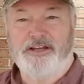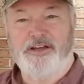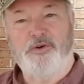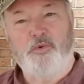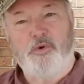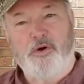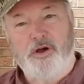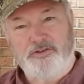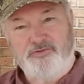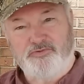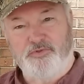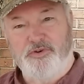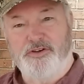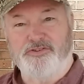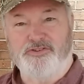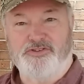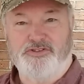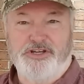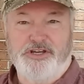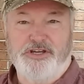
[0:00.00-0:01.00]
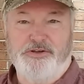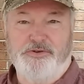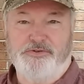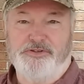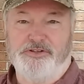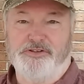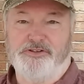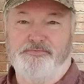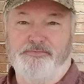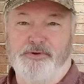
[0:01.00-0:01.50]
go watch Russ Jones
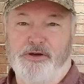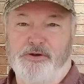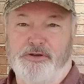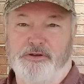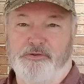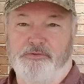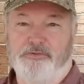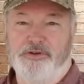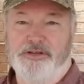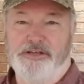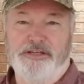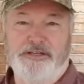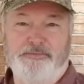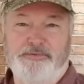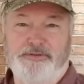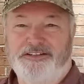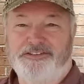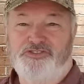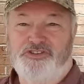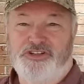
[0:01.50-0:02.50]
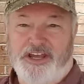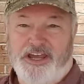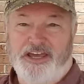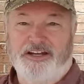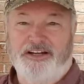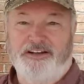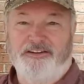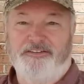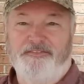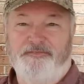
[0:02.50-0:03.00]
at Smokey Ribs
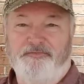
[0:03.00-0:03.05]
channel,